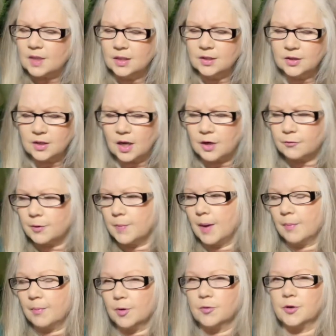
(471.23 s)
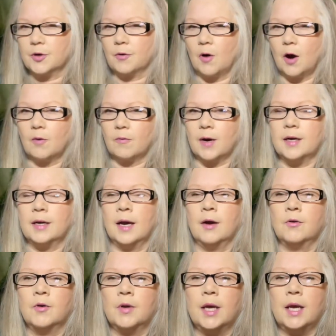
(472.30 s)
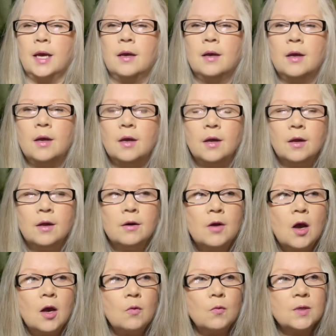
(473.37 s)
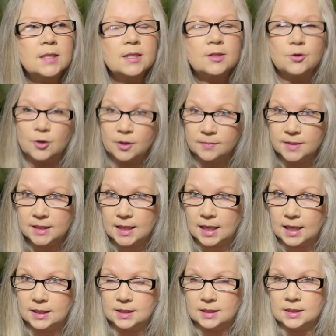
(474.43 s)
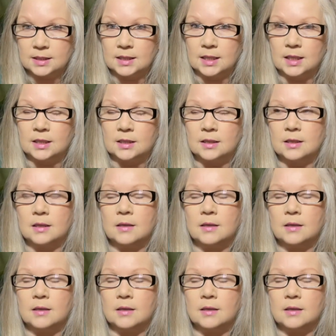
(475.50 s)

You got to remember who you are right now, okay? Not what circumstances can